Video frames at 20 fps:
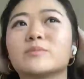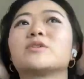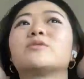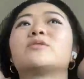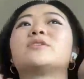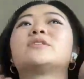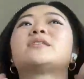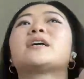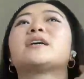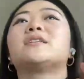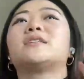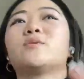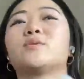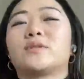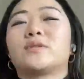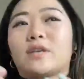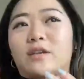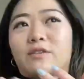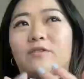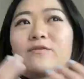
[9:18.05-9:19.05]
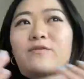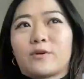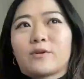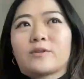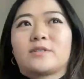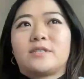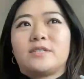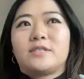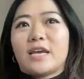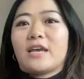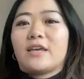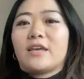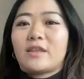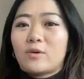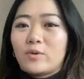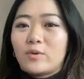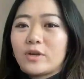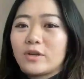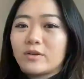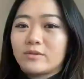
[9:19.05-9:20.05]
So the second day was like the first day that
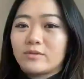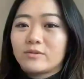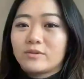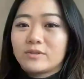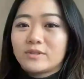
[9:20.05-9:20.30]
we could